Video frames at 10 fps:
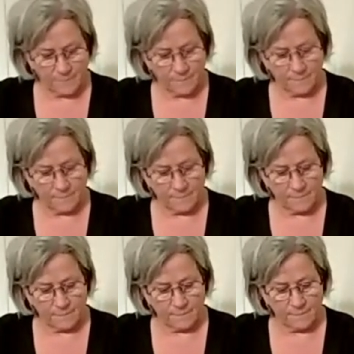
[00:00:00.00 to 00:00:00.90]

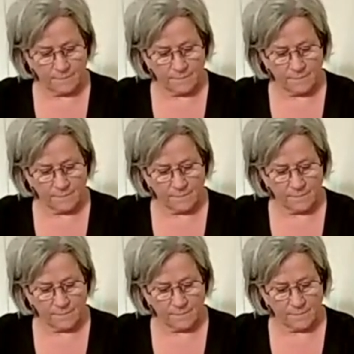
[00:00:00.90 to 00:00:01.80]
[no speech]